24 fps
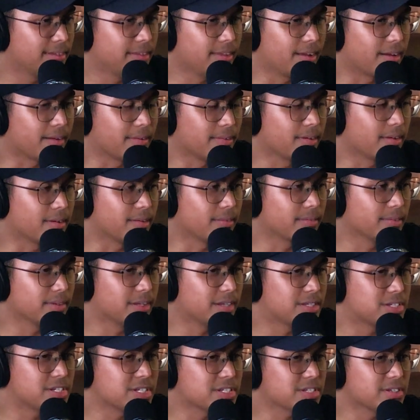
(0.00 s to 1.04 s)
Yeah, no,
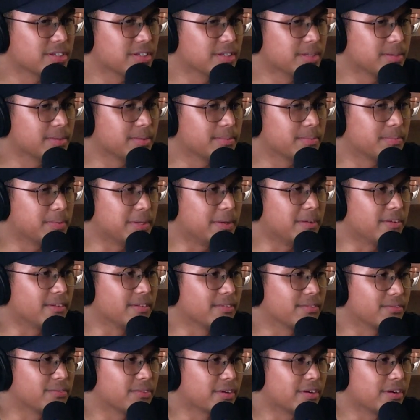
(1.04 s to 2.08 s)
it's just going to be
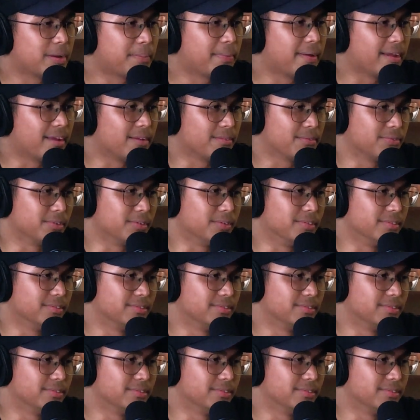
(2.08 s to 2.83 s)
very painful.